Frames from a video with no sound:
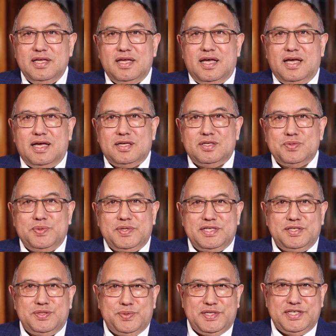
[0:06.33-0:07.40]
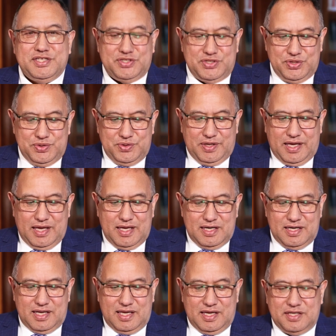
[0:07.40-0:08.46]
2022,
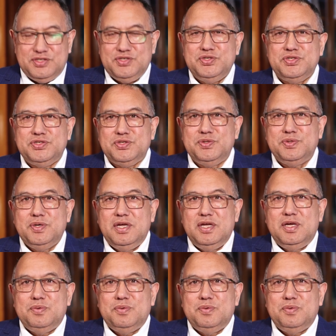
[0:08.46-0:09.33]
and as usual